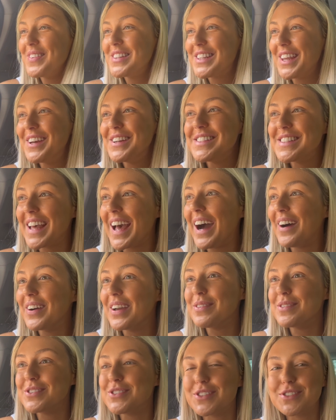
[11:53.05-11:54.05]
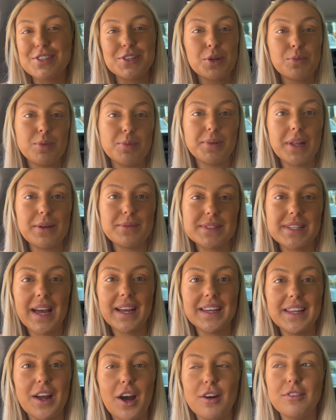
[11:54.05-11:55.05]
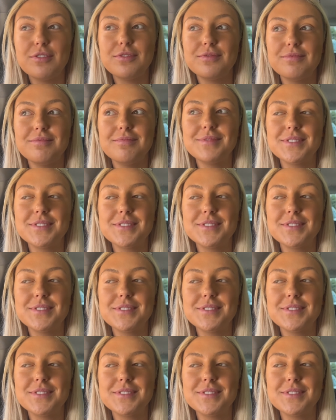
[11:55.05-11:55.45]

turns out it was just the number plate was hanging off,